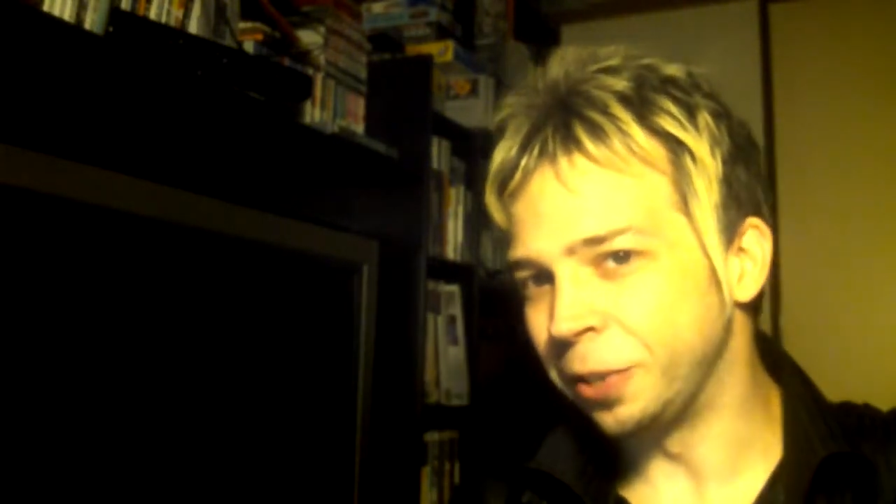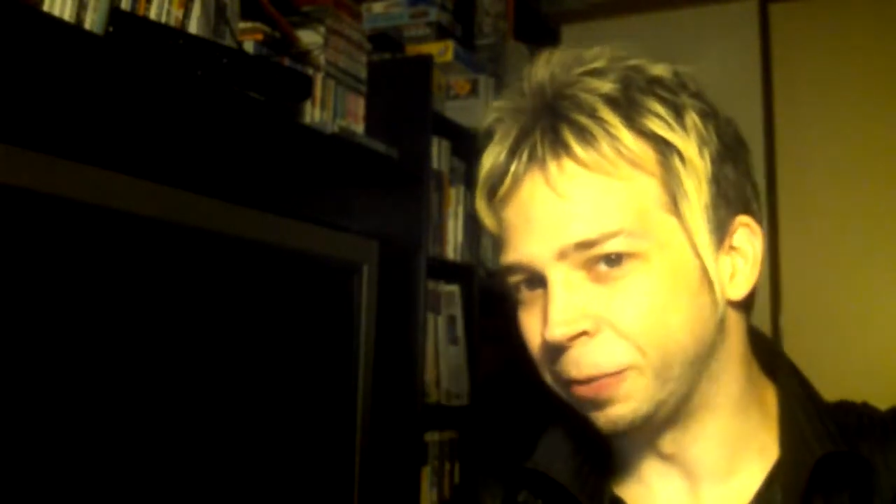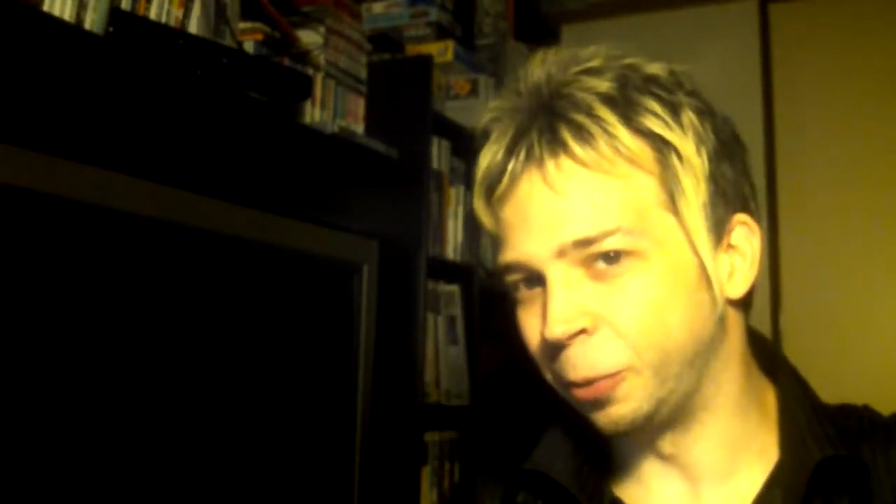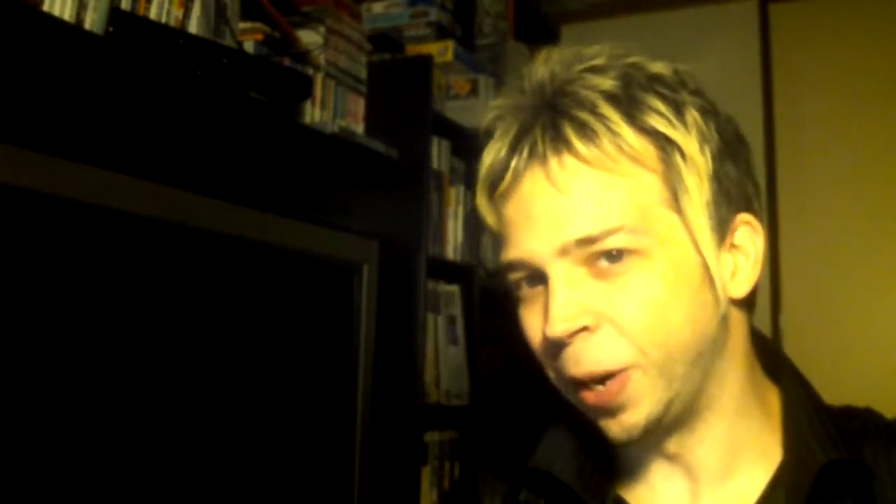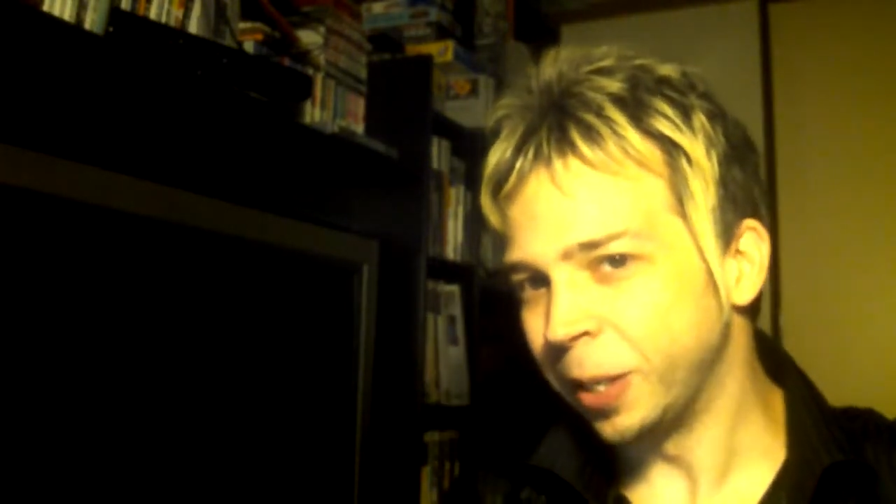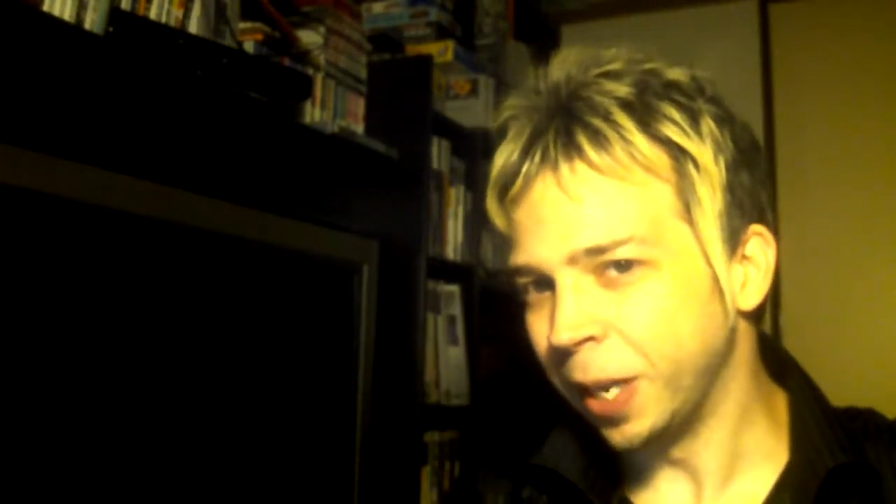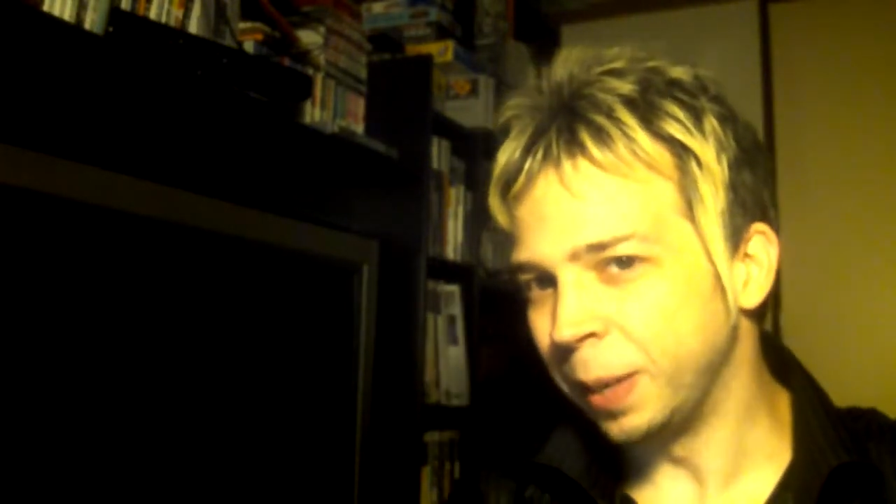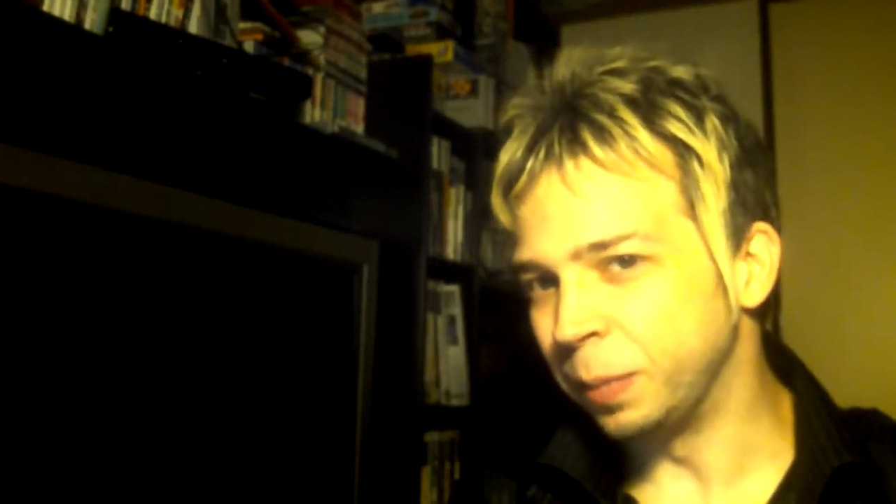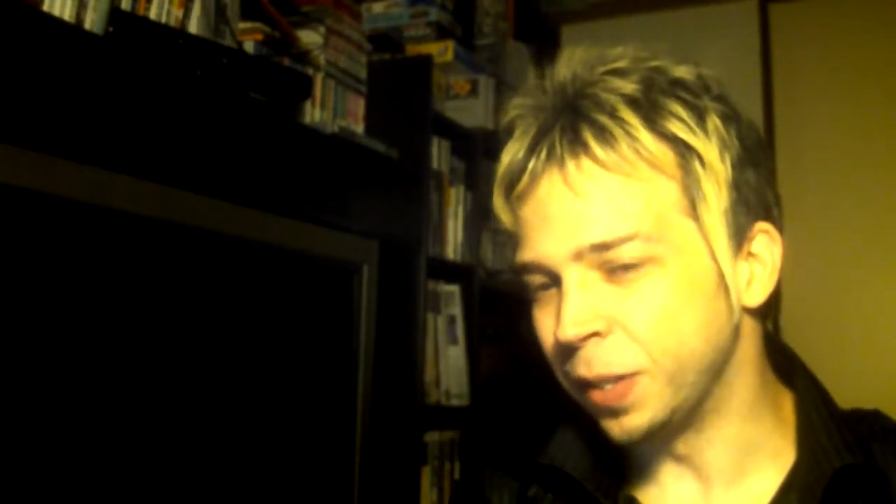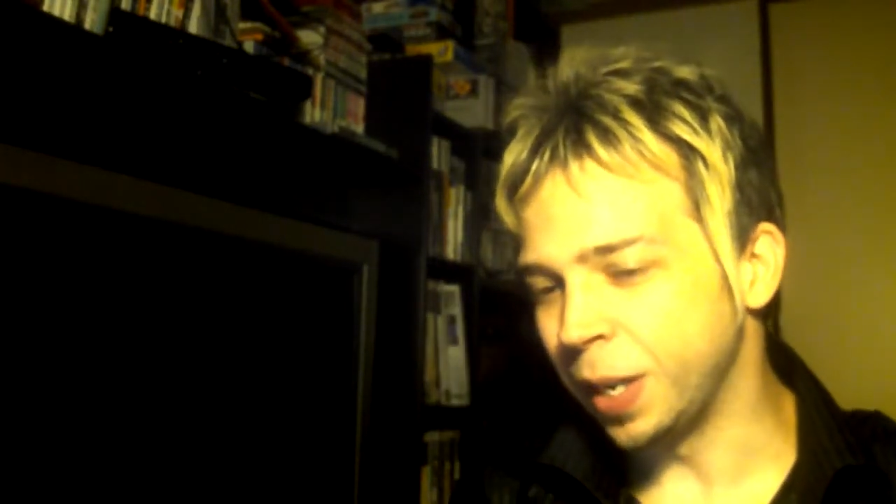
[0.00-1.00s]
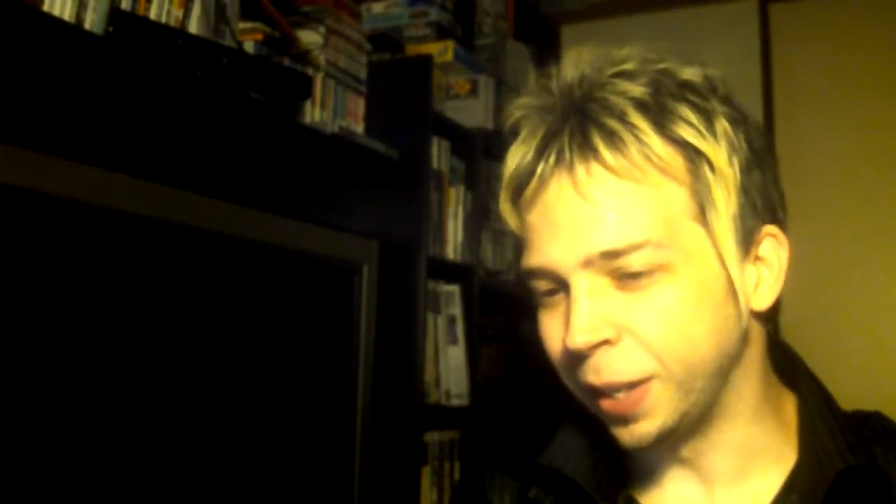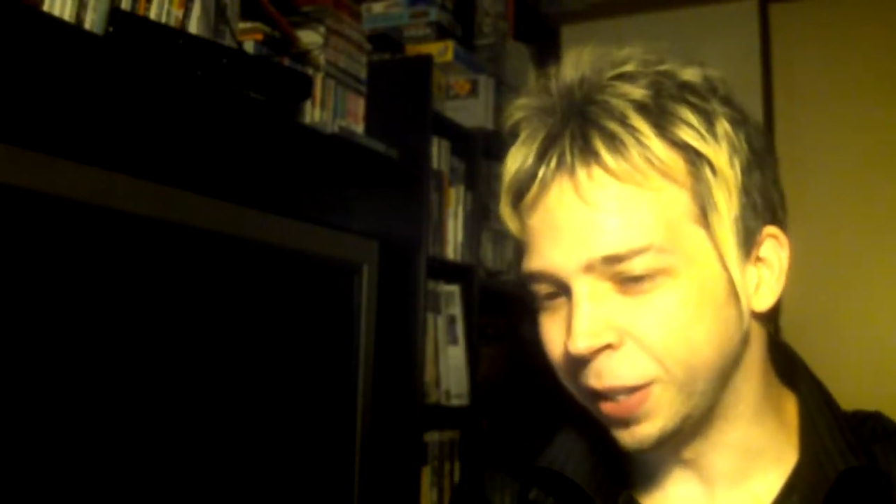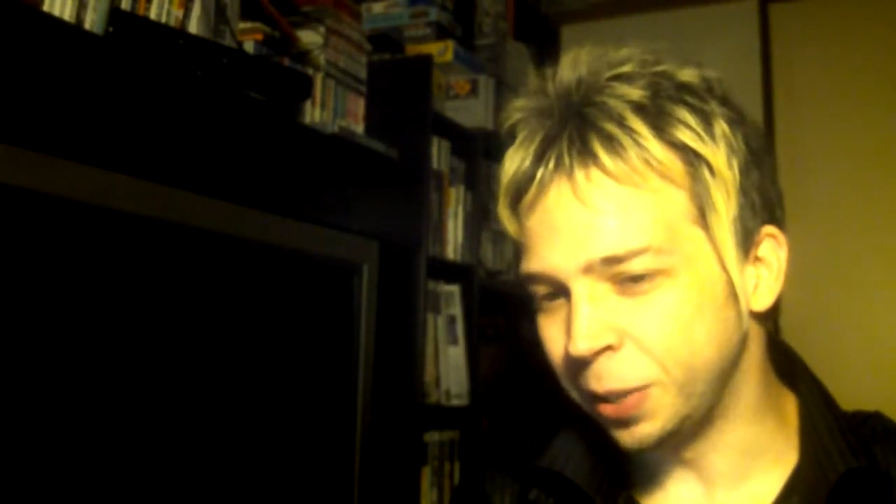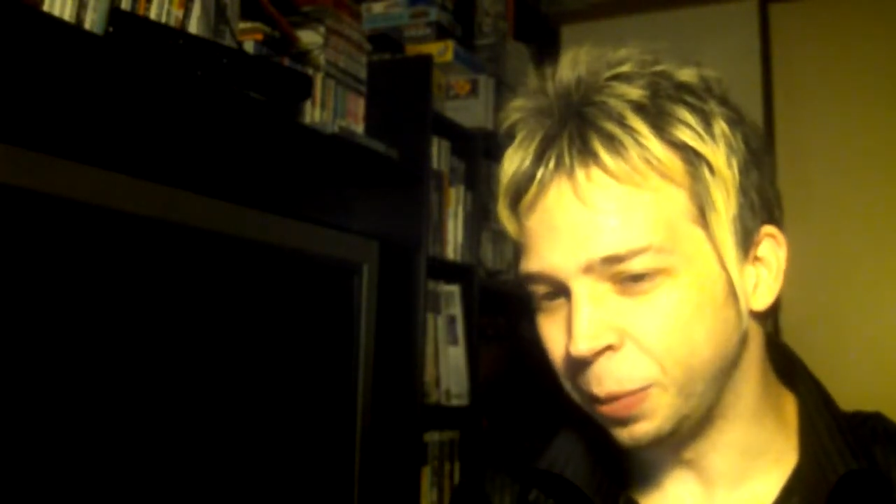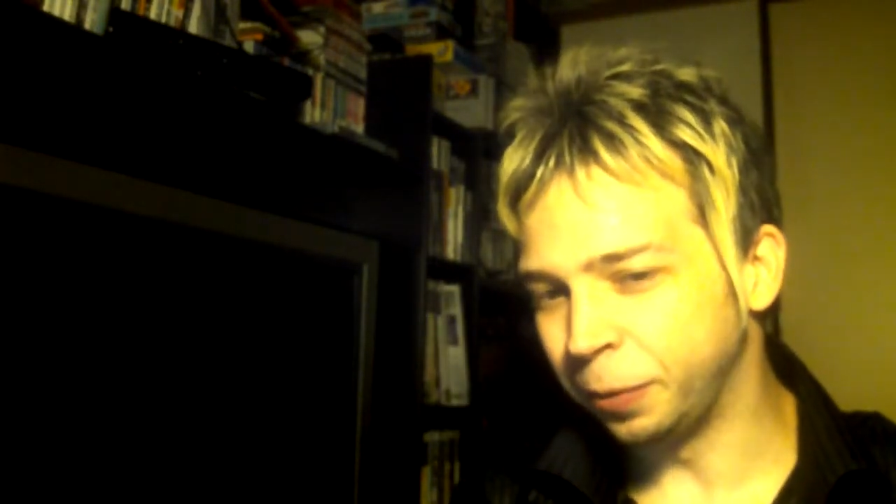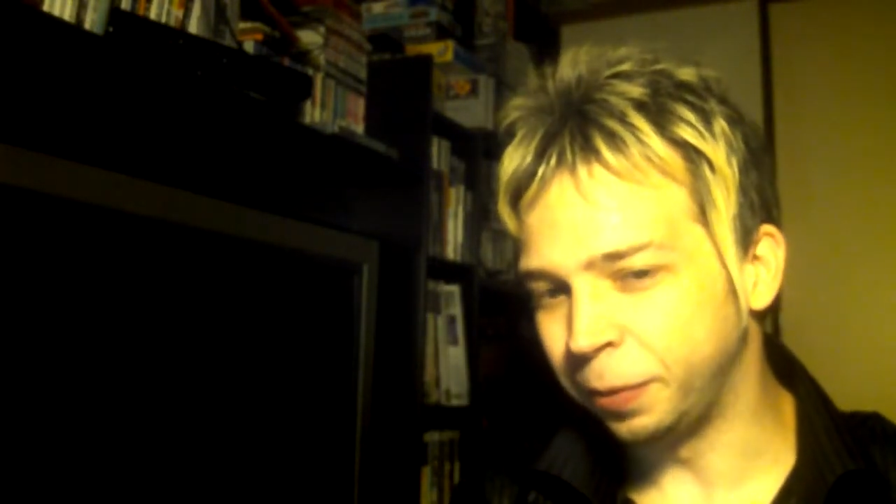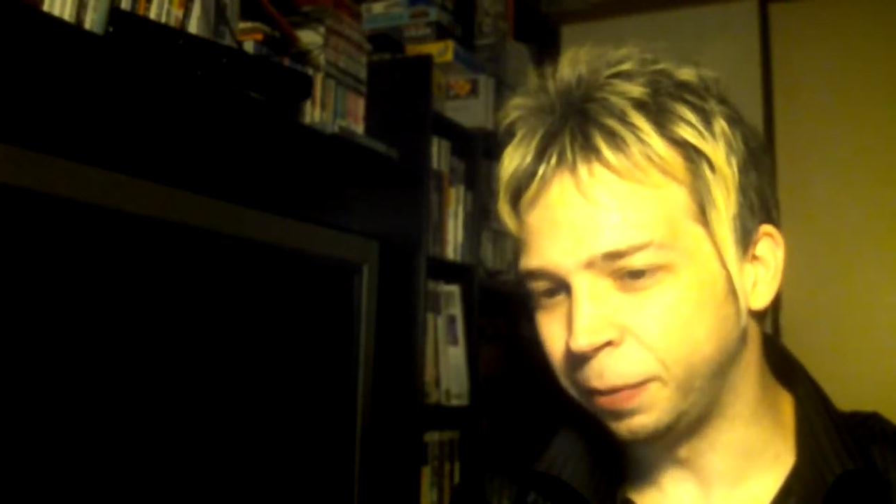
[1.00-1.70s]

of great games on the Super